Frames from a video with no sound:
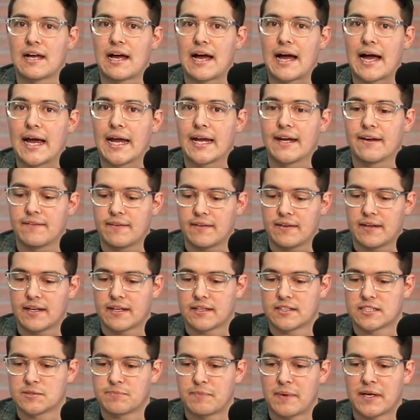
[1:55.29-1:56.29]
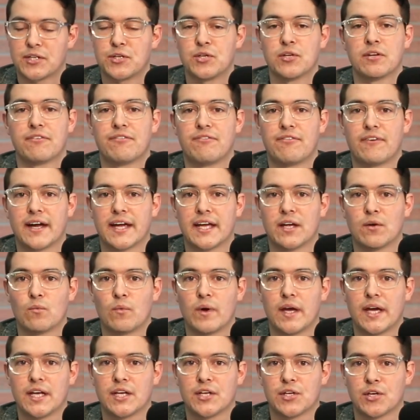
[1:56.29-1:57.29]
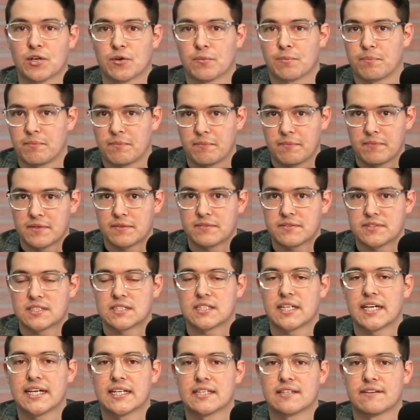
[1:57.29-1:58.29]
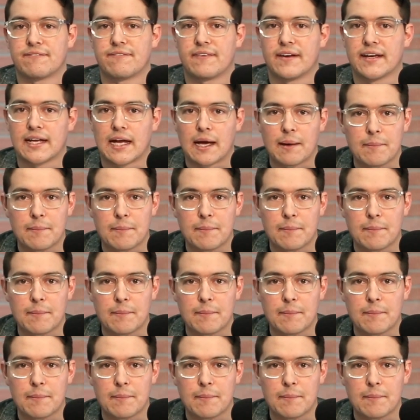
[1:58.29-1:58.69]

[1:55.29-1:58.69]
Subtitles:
I expect you to fight when you're slated to fight.